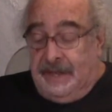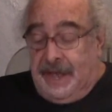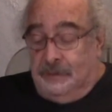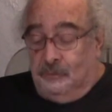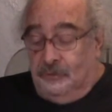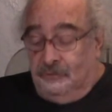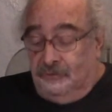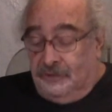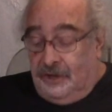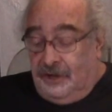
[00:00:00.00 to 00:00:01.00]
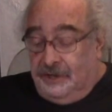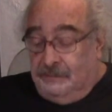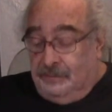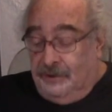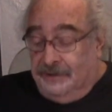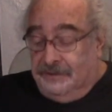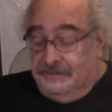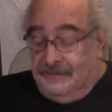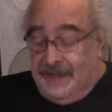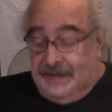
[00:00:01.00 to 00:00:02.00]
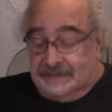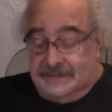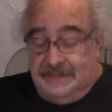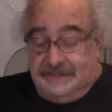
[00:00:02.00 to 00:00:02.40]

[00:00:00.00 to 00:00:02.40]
and will rely upon the facts